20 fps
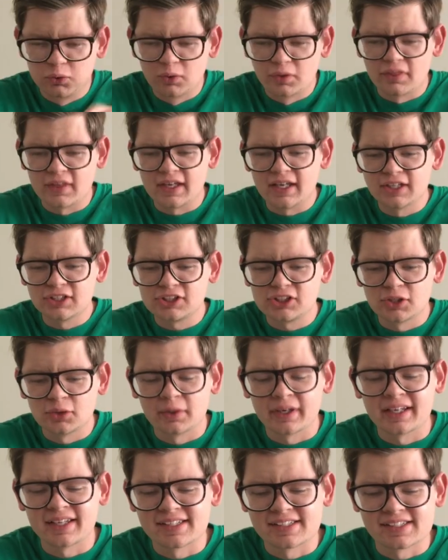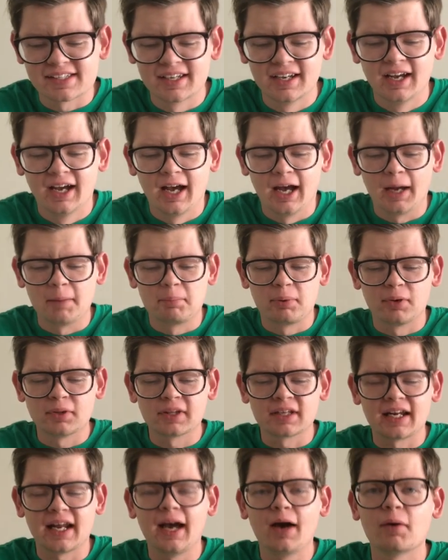The issue is I pull
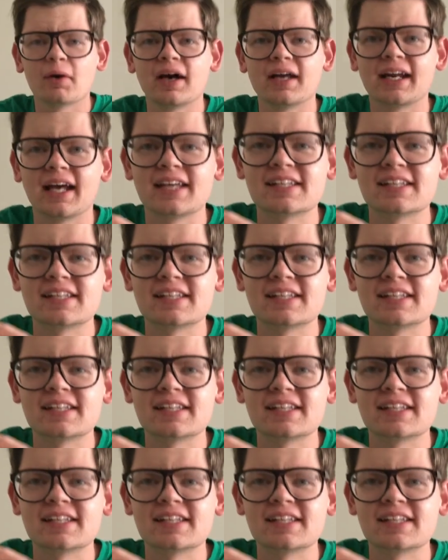it out and I